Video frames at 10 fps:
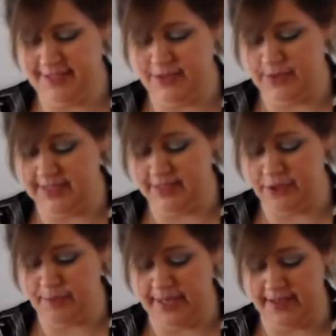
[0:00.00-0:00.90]
That's what these
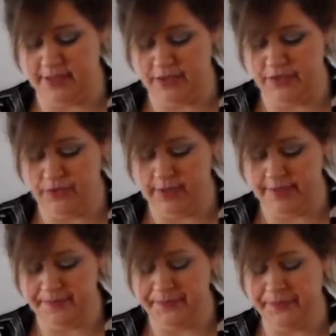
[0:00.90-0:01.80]
other bags are
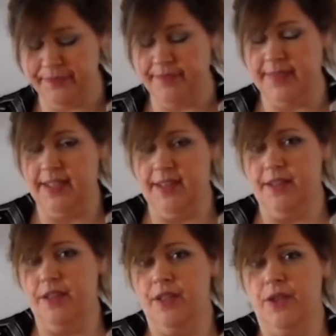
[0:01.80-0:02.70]
for.
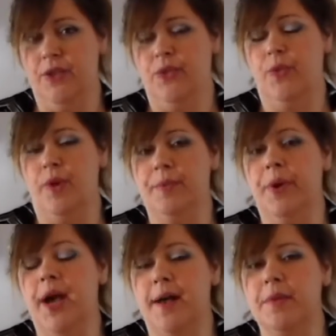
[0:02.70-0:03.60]
The one
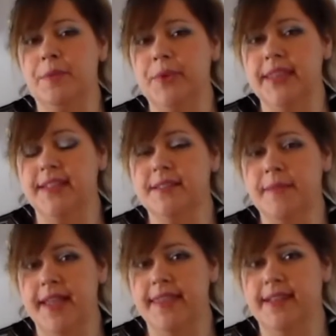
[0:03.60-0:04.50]
problem with this
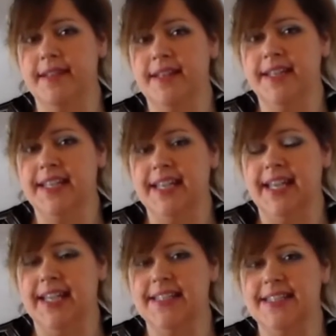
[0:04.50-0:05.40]
method
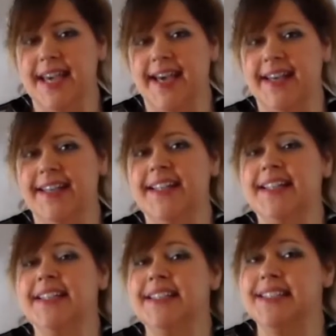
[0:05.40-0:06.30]
is that
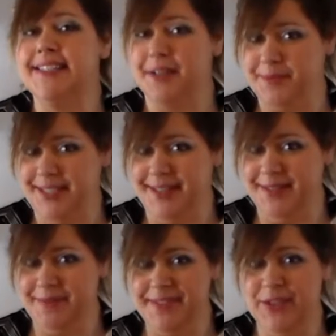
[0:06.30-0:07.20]

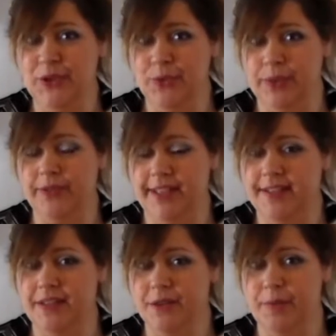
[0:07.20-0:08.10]
sometimes you will
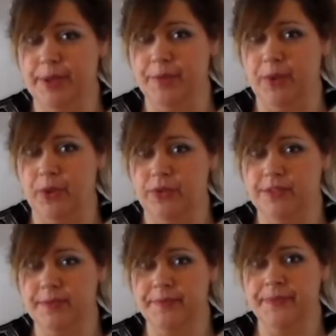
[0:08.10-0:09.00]
get a little bit of
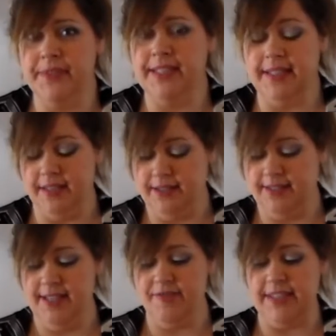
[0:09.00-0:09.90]
mold. Now
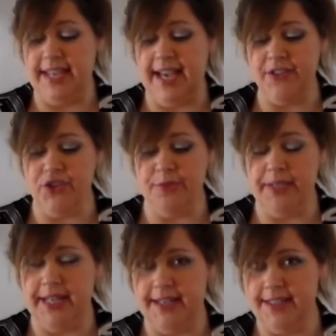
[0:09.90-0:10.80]
these have not
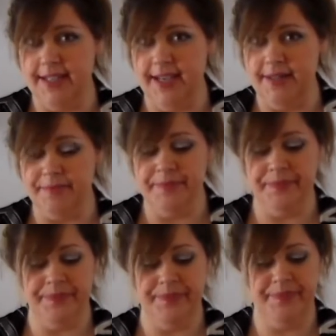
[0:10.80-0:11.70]
germinated yet,
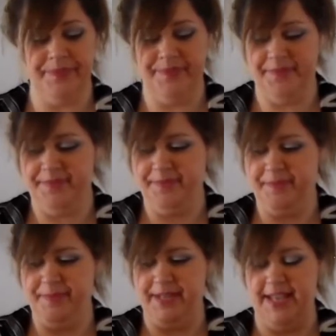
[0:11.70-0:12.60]

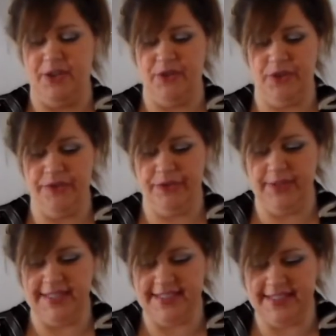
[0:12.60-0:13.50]
but I don't know if you
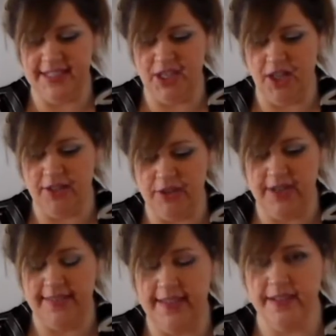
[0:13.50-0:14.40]
can see the
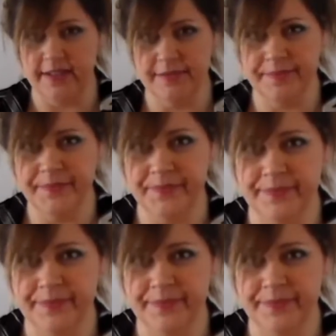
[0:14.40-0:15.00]
color on there.